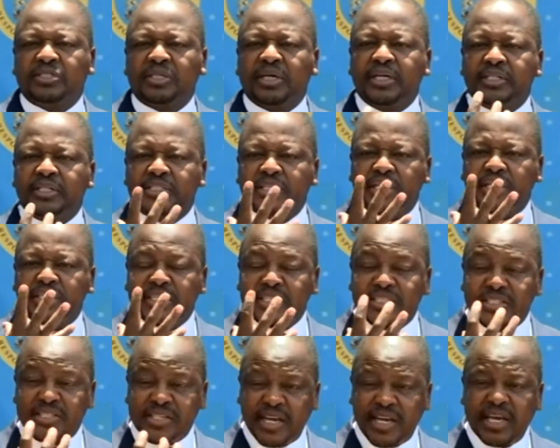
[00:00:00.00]
It's, it's,
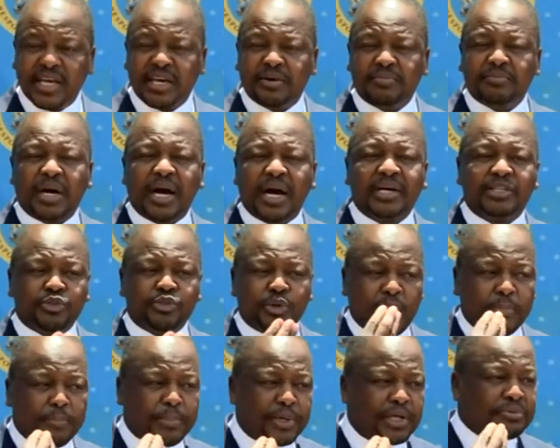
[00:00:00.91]
it's the same
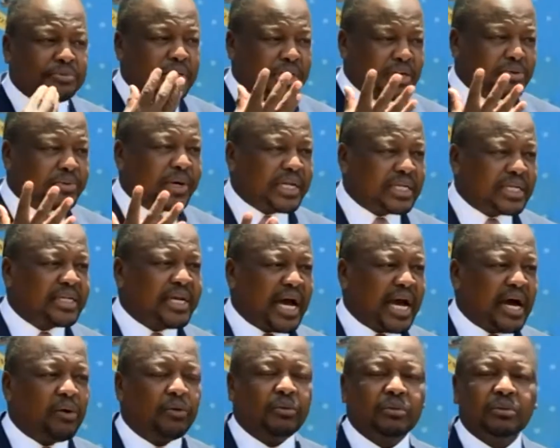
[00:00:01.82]
as you are breathing
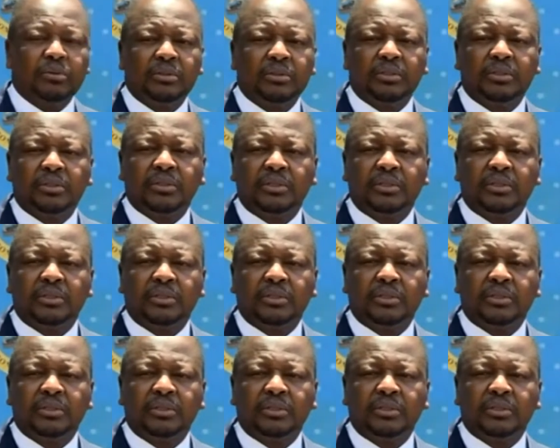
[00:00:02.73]
right now.